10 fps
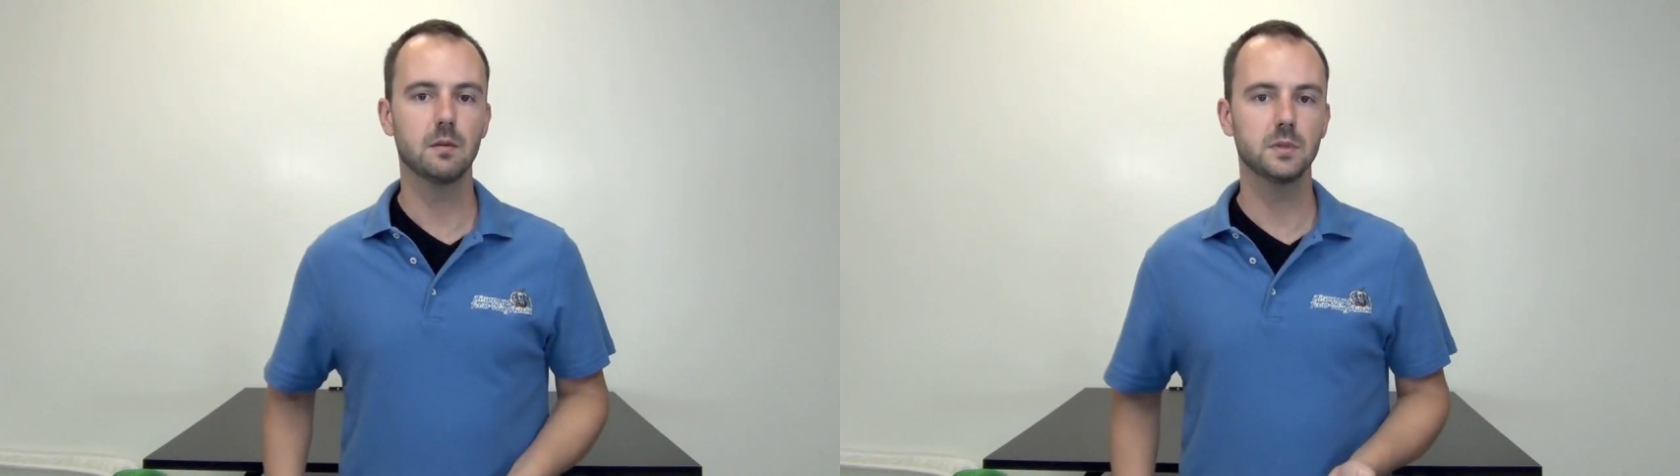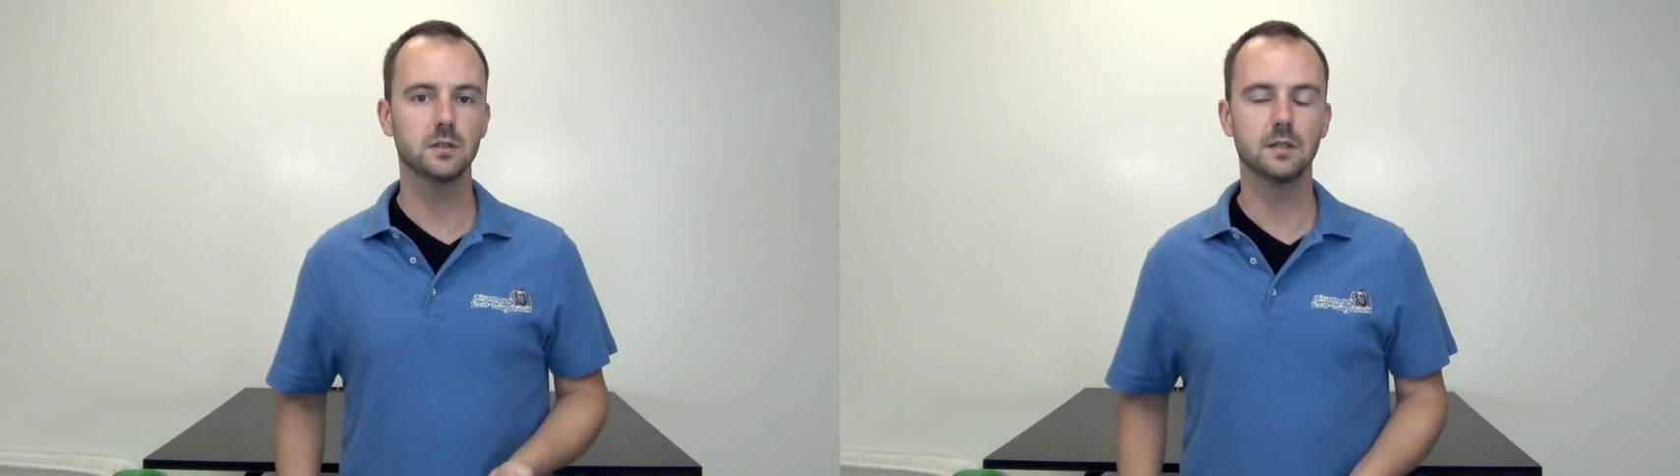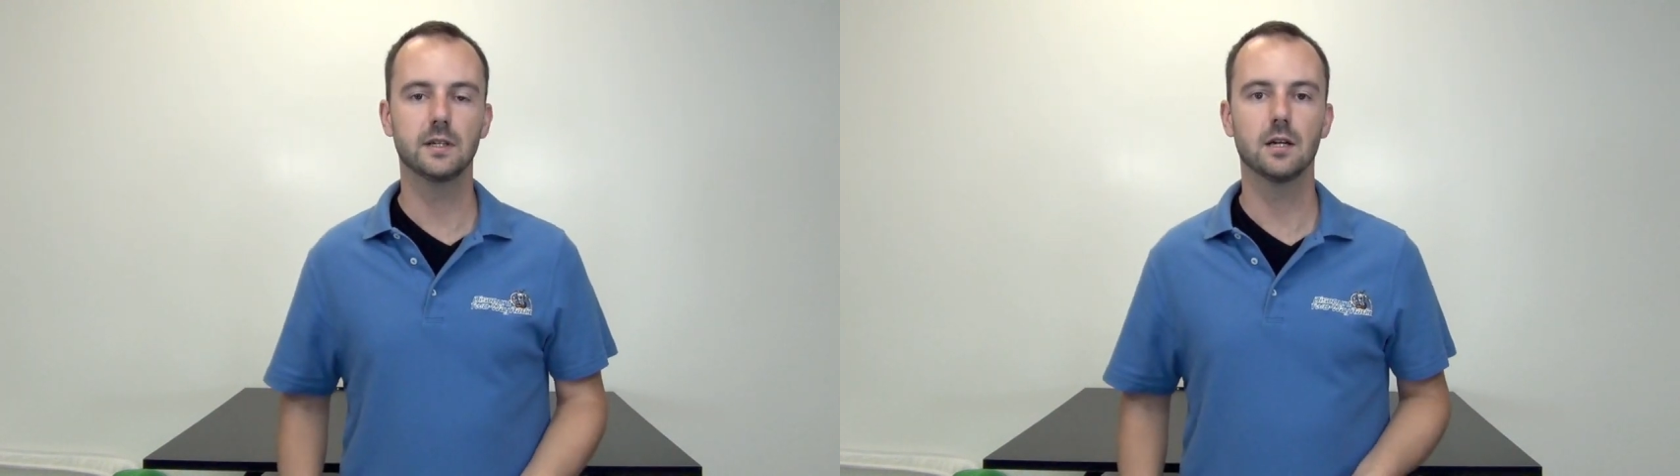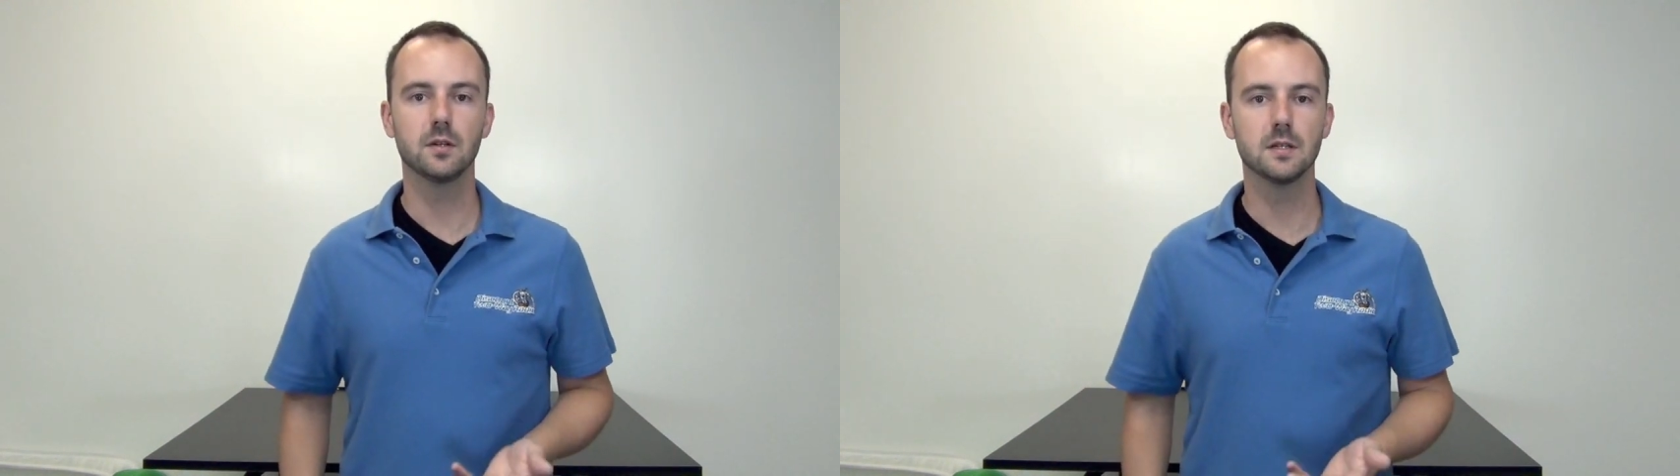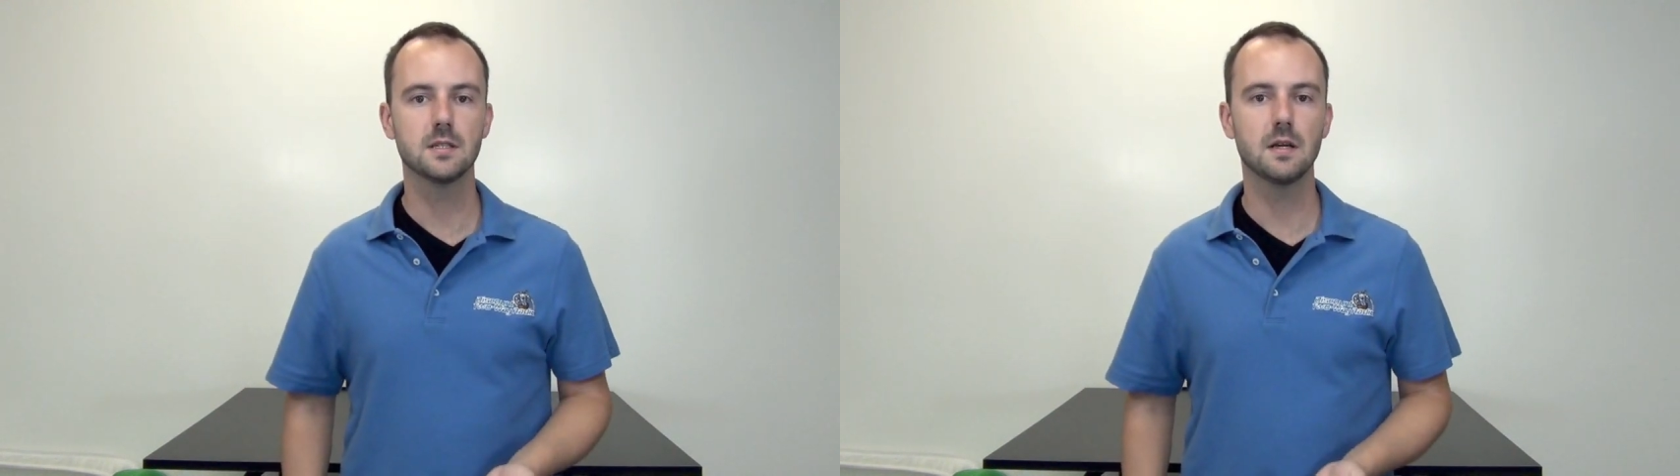that building
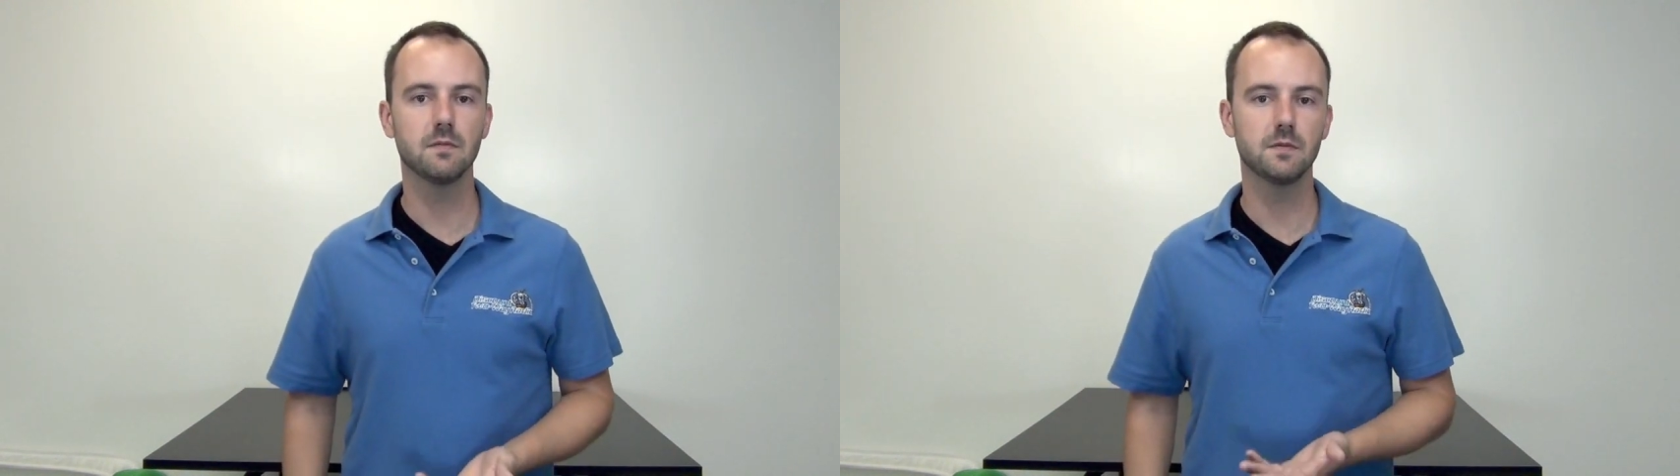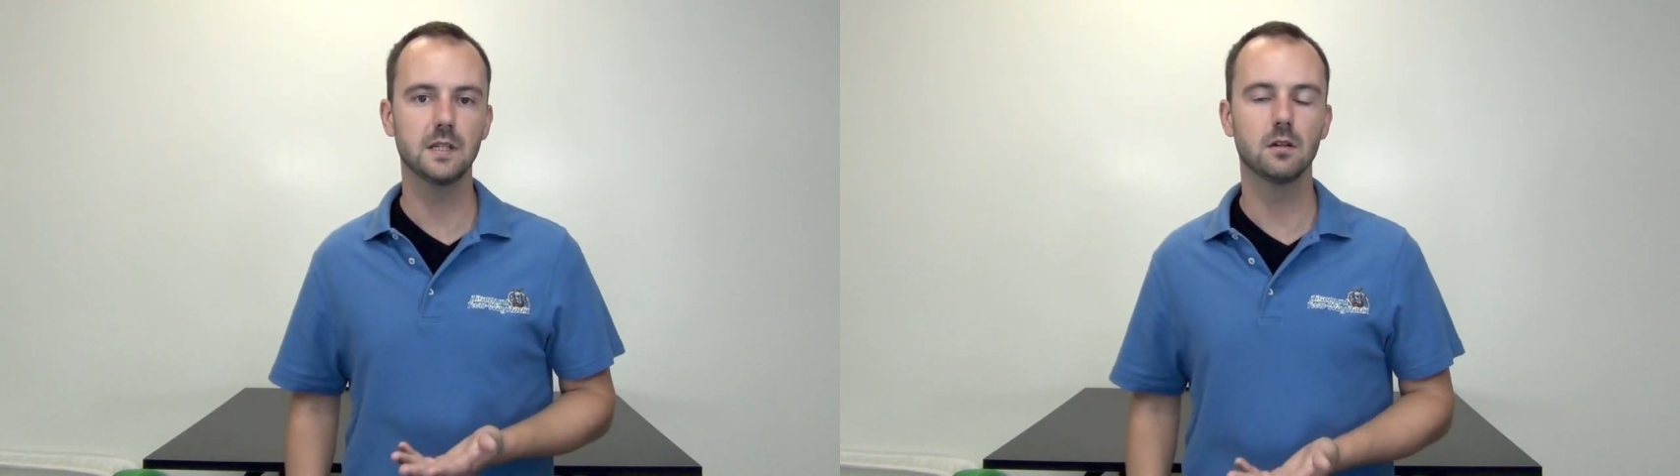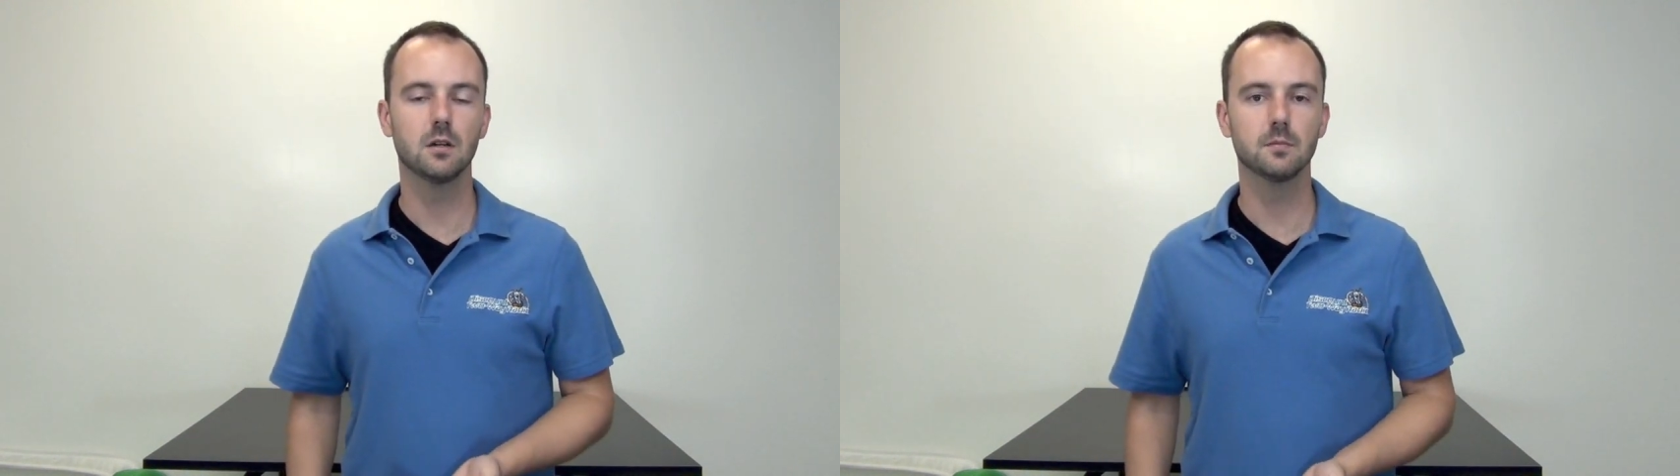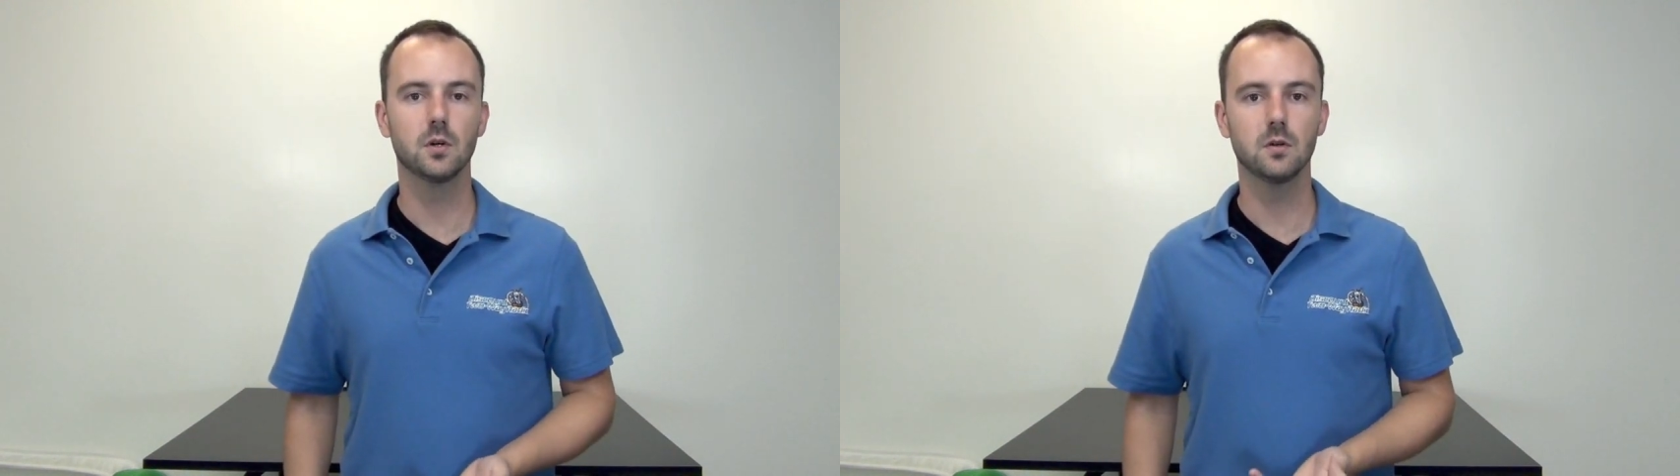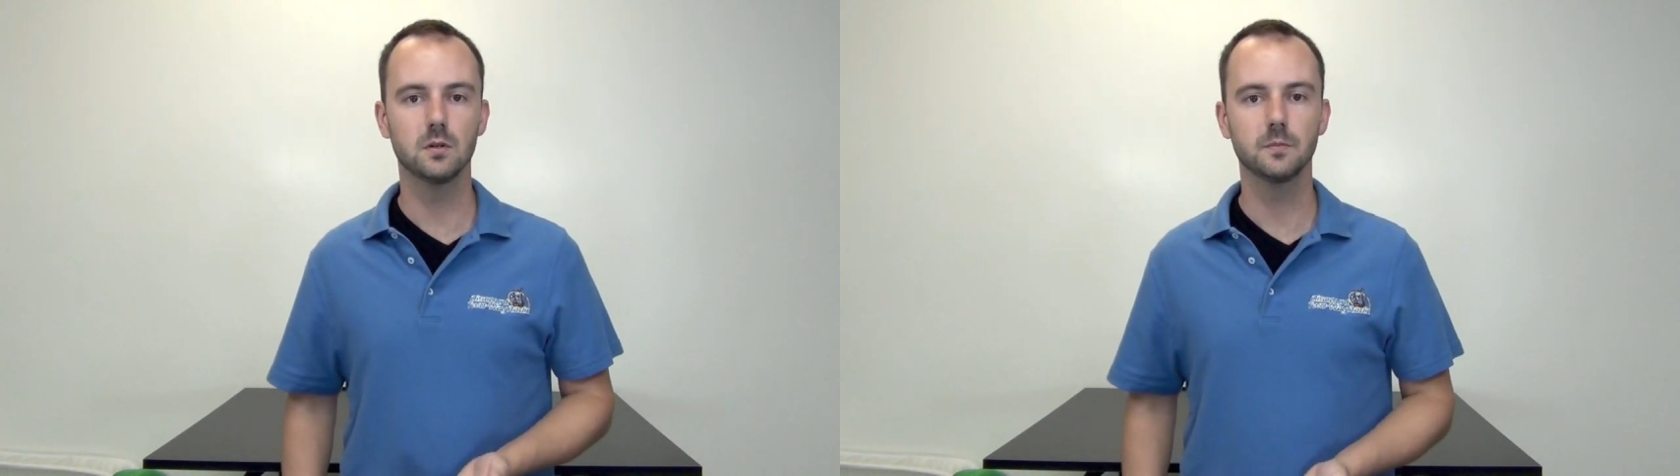carrying this seven feet long
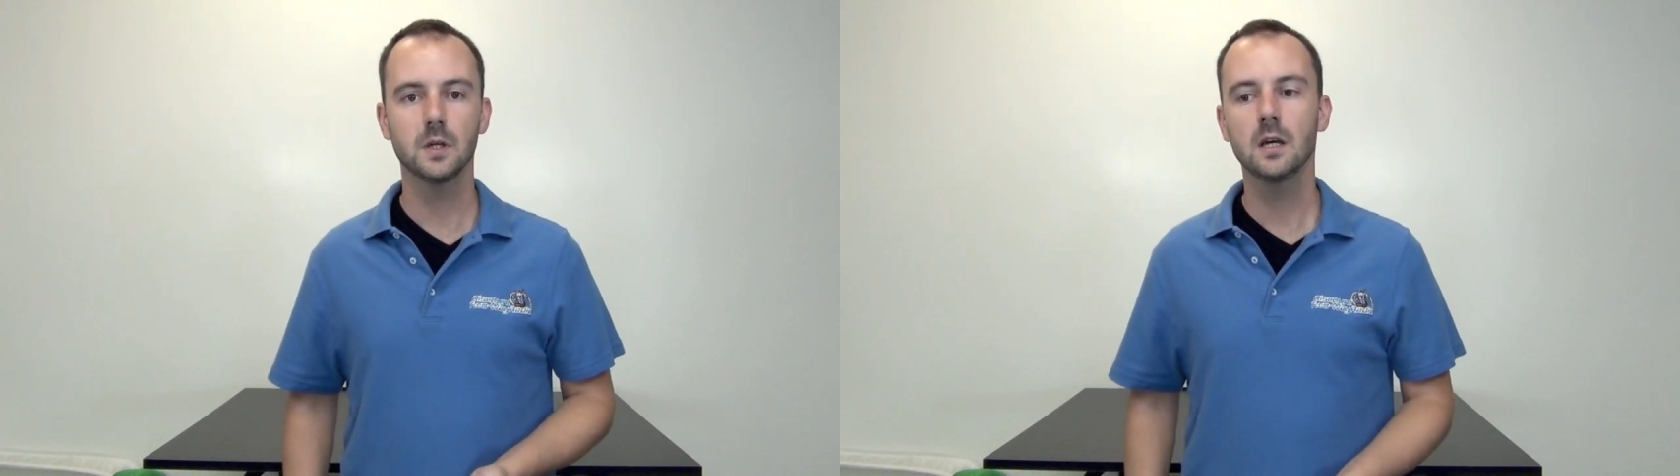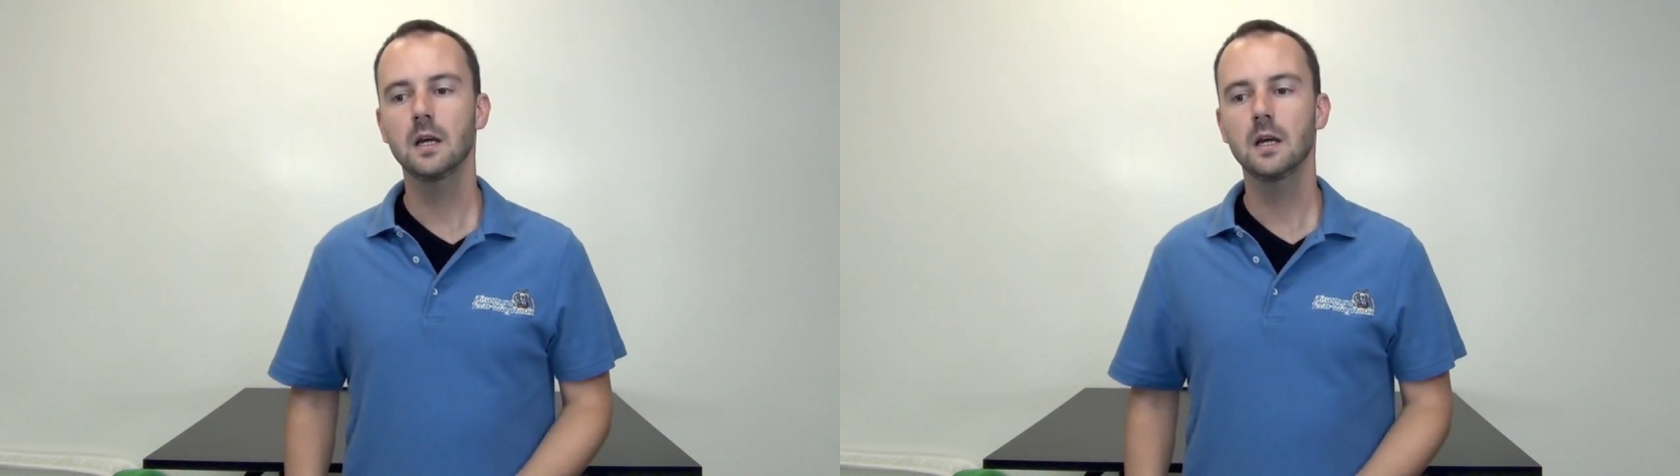pole.